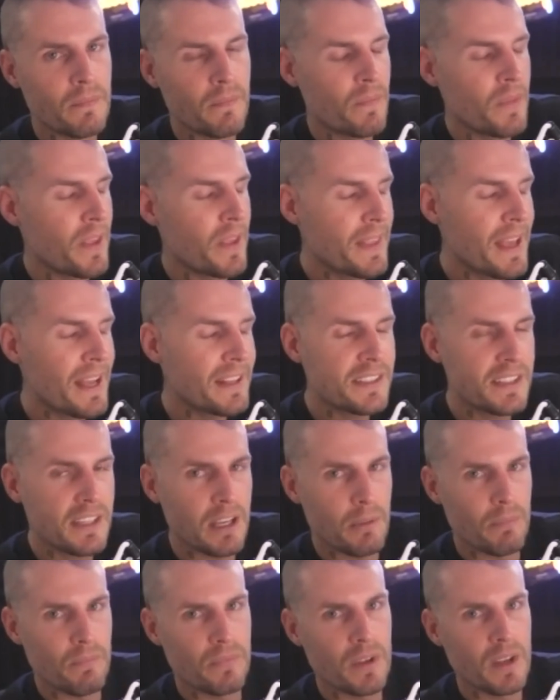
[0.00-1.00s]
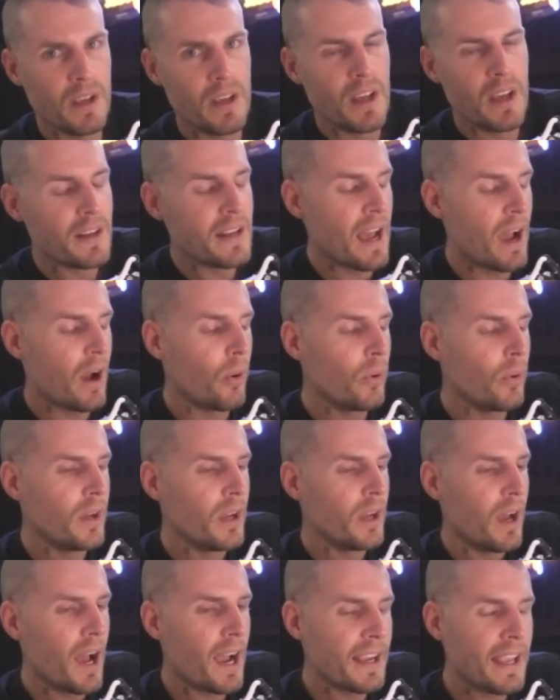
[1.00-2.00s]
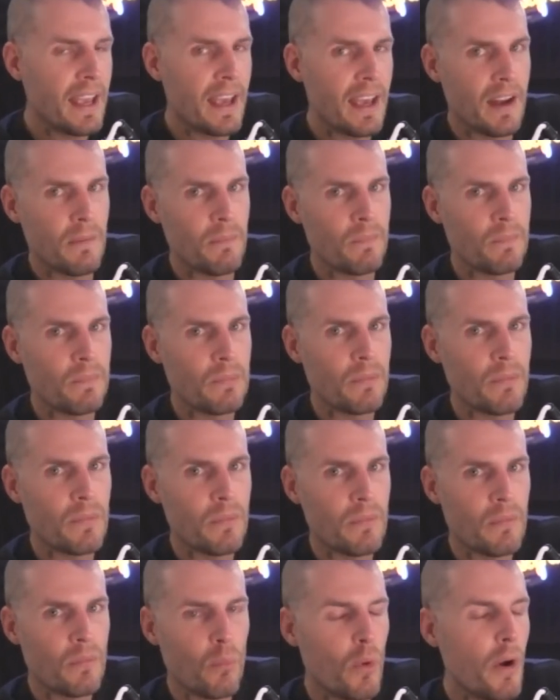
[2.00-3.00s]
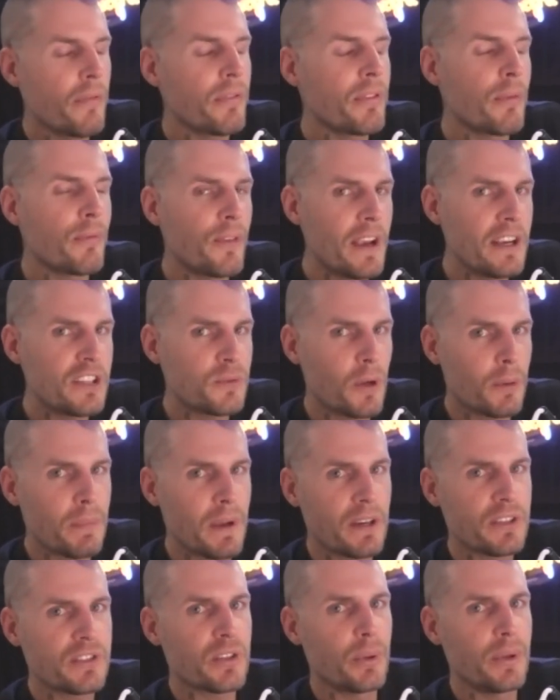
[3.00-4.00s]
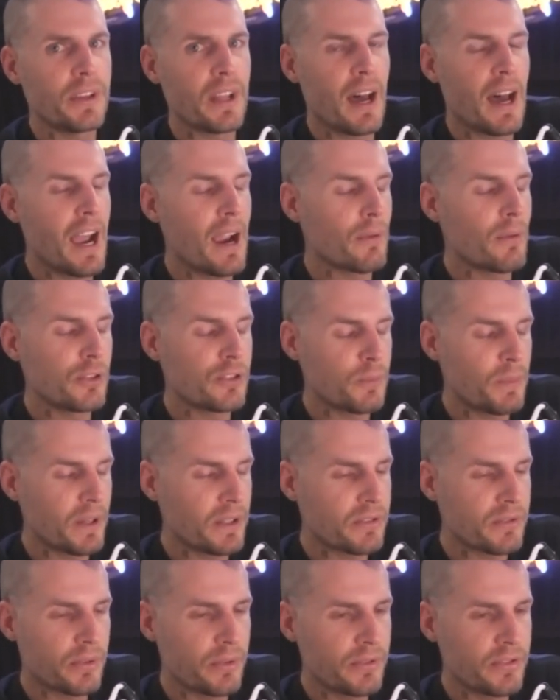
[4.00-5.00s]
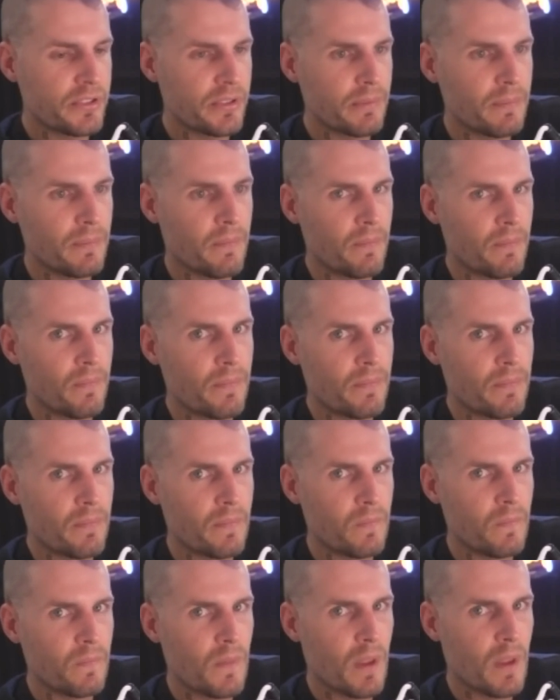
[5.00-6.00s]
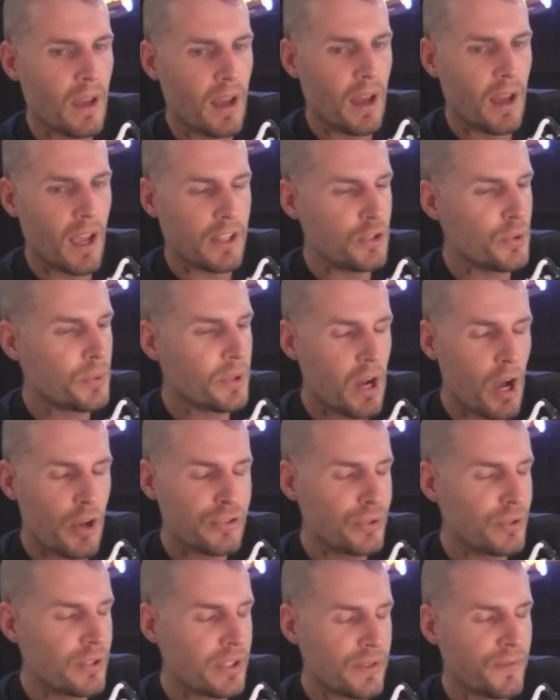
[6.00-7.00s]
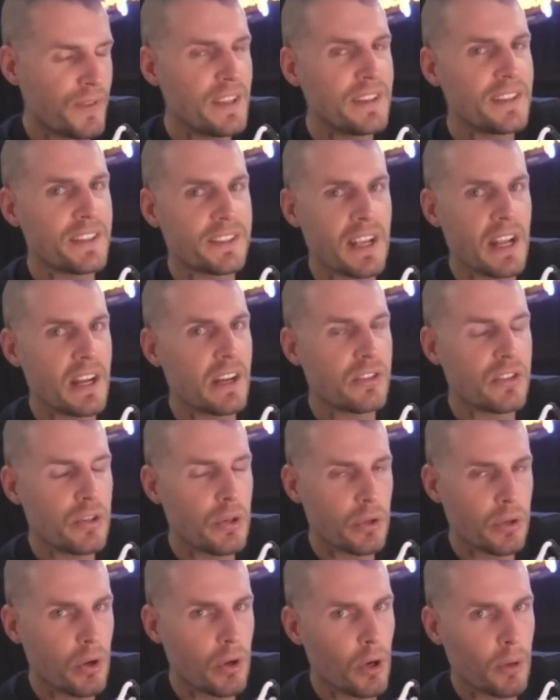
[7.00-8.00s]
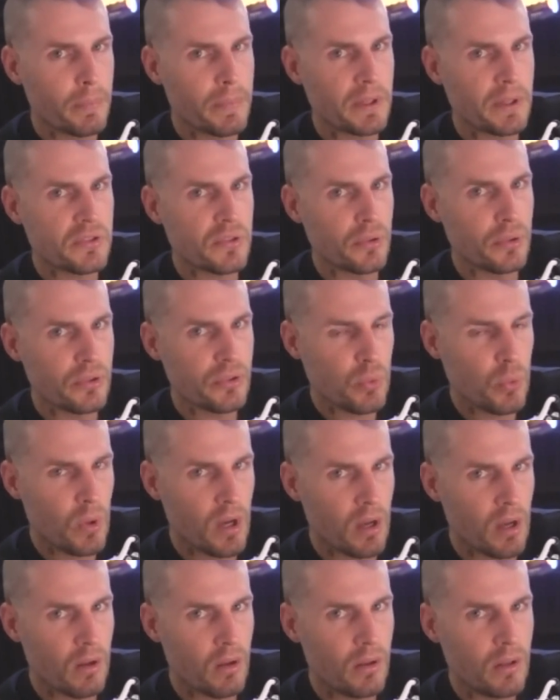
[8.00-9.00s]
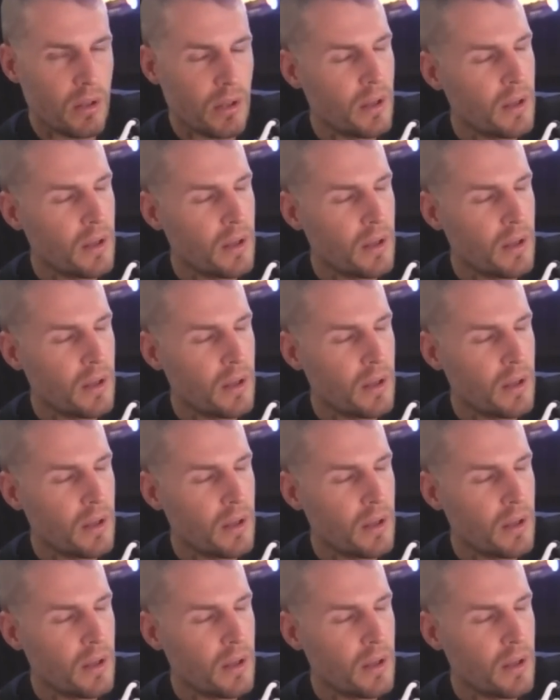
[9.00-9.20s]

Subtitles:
That's it. Now, again, with the Facebook pixel and the HYROS pixels, and you can also just feed this data to your current pixel as well,